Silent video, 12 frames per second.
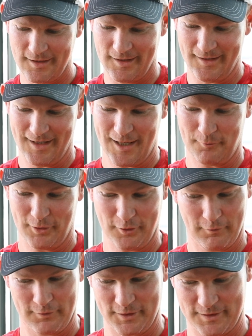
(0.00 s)
And then I went
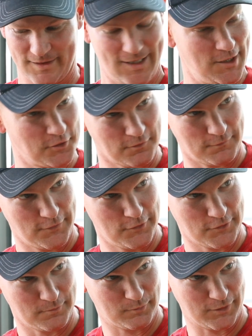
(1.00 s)
over to this Asian
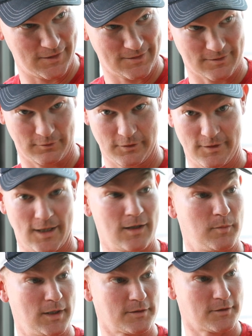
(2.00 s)
fusion place and learned how to
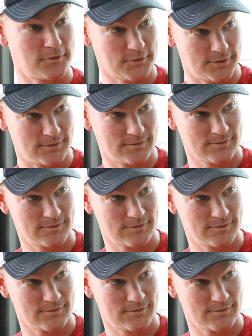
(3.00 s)
make sushi.